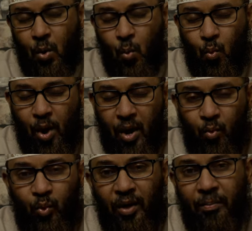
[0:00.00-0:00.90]

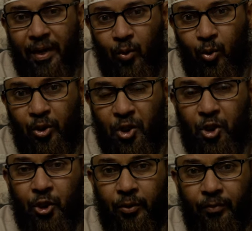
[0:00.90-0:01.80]
when will my
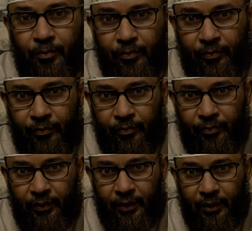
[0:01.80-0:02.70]
condition
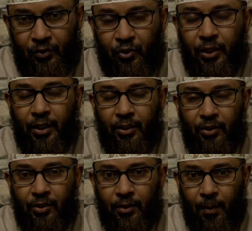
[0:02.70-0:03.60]

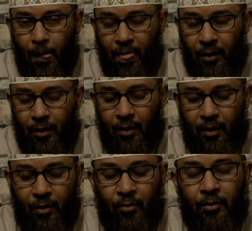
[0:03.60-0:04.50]
change?
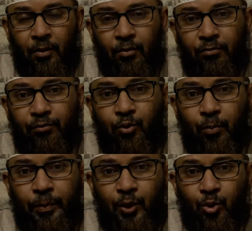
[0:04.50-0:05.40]

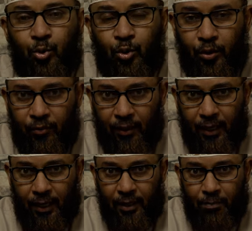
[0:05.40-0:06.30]
From the sunnah of
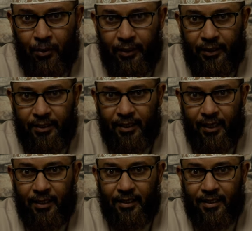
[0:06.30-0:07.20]
Allah Rabbul Izzah
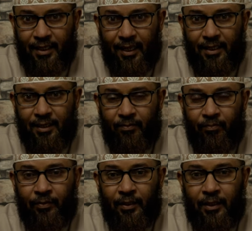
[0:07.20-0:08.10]
is that
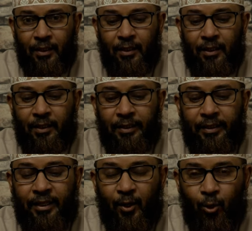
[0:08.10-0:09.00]

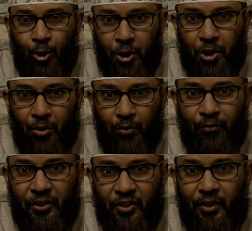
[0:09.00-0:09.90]
the condition of
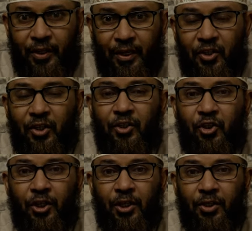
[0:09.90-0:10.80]
His creation
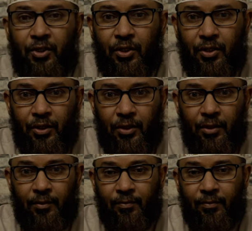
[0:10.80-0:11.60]
changes.